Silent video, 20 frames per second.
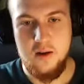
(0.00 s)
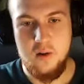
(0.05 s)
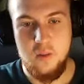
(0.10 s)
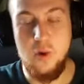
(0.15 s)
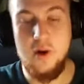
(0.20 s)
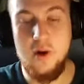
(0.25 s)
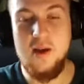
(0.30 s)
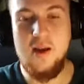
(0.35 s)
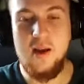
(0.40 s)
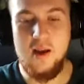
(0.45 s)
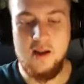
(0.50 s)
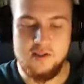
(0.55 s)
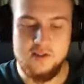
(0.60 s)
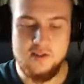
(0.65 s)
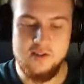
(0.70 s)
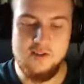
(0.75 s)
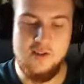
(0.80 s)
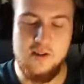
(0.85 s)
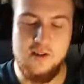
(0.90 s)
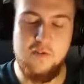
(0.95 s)
What he cares
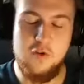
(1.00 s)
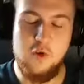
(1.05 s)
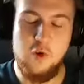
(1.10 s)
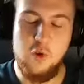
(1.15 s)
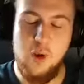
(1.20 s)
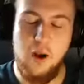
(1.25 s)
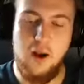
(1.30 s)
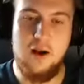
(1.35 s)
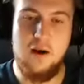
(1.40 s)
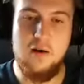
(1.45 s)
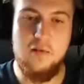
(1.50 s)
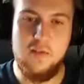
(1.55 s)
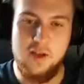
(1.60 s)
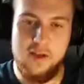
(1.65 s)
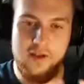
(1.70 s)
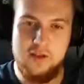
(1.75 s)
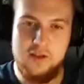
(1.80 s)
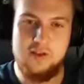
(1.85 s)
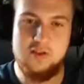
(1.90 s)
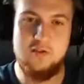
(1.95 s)
is if you have a
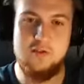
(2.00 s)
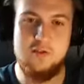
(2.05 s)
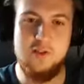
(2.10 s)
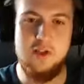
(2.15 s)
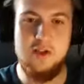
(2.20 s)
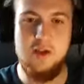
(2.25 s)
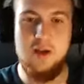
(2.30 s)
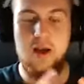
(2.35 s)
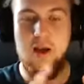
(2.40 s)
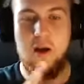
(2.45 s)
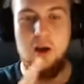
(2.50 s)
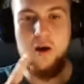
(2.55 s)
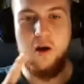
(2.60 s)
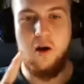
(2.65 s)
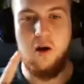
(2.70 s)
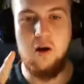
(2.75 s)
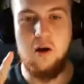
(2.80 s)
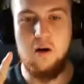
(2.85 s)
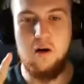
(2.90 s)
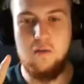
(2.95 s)
history
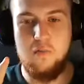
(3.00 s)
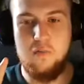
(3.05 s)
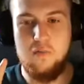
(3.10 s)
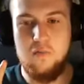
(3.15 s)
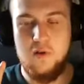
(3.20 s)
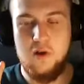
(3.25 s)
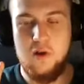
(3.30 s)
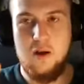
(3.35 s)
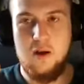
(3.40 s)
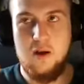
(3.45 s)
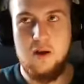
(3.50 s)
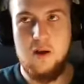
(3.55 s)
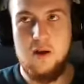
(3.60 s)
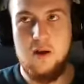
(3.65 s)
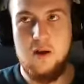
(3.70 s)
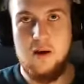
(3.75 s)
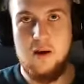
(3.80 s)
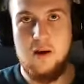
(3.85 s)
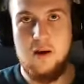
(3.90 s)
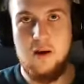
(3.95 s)
of
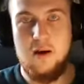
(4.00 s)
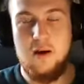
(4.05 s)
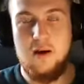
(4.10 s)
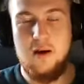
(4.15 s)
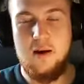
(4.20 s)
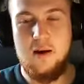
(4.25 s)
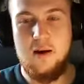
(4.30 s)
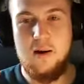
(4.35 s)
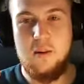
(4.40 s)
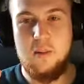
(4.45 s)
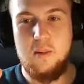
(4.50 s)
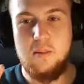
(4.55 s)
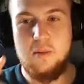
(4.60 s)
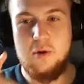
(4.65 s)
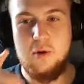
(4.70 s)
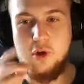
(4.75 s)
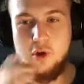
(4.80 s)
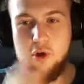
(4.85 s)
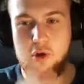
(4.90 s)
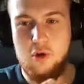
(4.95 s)

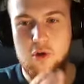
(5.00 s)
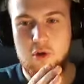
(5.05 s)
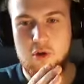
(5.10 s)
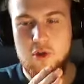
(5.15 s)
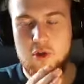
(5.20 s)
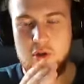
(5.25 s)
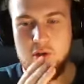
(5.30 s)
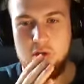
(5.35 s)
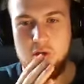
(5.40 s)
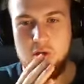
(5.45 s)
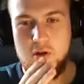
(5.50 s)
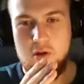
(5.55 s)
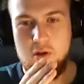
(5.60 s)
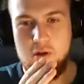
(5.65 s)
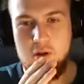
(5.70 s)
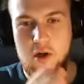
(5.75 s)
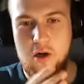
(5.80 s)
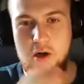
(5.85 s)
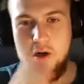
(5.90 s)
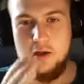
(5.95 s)
good,
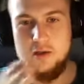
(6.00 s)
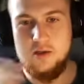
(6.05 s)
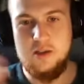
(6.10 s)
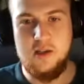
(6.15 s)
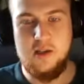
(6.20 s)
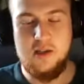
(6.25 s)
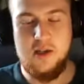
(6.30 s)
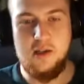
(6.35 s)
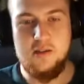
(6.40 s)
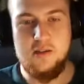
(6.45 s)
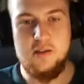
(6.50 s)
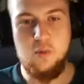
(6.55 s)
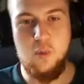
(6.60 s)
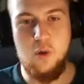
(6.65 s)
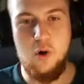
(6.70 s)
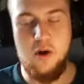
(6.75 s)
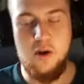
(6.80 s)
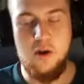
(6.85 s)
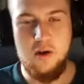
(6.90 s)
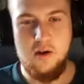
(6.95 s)
hard, dedicated
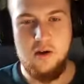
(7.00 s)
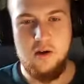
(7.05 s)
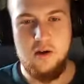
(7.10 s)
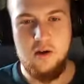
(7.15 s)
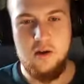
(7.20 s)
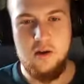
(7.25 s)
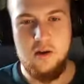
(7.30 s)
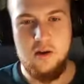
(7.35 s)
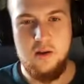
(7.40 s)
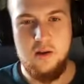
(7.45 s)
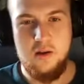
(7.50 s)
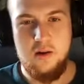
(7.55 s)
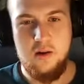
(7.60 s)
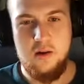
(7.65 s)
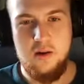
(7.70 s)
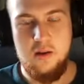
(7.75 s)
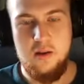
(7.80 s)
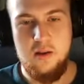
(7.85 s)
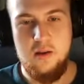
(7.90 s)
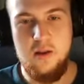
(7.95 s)
work,
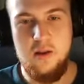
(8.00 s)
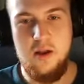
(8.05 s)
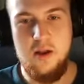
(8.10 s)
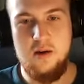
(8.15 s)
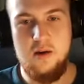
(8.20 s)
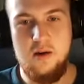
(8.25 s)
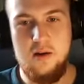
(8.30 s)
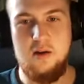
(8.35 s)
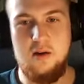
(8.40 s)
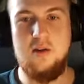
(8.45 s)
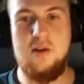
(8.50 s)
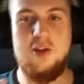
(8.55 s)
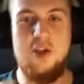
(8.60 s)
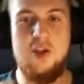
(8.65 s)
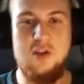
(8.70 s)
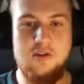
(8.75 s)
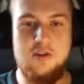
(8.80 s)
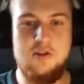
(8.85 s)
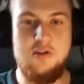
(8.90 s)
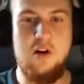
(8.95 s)
then
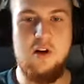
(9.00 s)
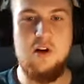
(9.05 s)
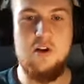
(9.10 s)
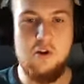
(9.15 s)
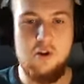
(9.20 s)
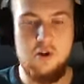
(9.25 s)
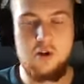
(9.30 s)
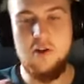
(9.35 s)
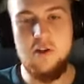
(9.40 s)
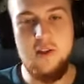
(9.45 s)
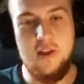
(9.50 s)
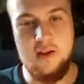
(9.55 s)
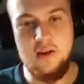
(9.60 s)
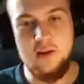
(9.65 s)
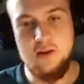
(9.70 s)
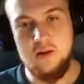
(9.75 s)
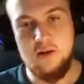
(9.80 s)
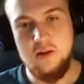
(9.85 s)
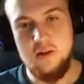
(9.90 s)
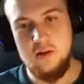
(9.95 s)
chances are you're going to
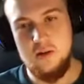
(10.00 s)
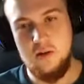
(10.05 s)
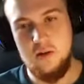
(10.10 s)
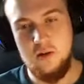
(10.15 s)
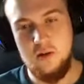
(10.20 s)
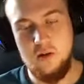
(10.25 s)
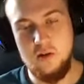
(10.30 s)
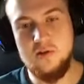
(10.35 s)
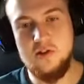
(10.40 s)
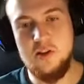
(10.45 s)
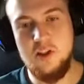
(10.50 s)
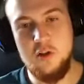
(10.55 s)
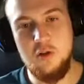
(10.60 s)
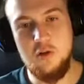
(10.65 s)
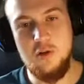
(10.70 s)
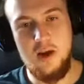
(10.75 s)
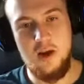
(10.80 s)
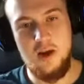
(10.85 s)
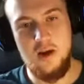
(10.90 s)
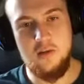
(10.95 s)
then
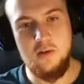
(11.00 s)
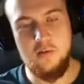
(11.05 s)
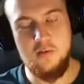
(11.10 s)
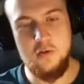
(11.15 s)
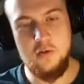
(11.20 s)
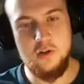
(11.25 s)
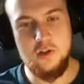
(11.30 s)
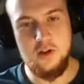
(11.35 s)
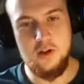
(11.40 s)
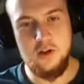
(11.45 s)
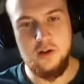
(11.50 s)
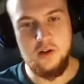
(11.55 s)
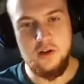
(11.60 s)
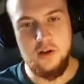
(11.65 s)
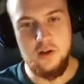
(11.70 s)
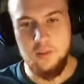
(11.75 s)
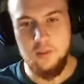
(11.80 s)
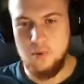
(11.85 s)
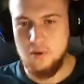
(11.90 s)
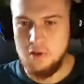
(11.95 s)
continue that in the future.
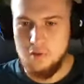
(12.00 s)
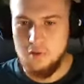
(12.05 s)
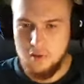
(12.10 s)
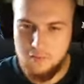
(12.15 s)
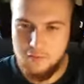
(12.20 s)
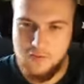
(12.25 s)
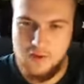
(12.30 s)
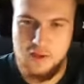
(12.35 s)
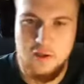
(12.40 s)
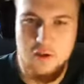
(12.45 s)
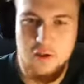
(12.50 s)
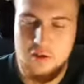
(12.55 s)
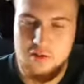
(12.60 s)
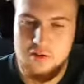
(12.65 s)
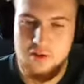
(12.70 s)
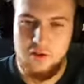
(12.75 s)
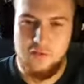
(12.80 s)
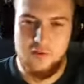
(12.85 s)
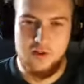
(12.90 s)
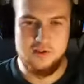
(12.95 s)
But the fact that you go
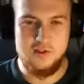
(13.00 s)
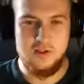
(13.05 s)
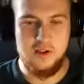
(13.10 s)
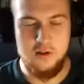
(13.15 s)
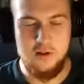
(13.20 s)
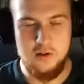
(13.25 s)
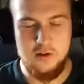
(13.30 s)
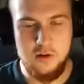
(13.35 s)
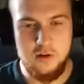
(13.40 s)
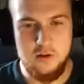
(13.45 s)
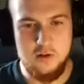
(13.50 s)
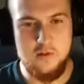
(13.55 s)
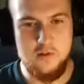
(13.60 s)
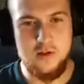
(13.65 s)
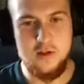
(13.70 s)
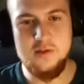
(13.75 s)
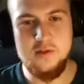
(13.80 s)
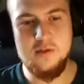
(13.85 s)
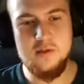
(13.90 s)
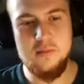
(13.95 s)
to university and you got a
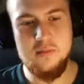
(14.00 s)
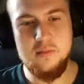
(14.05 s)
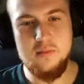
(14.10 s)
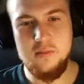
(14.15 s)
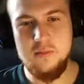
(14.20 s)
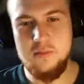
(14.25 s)
degree doesn't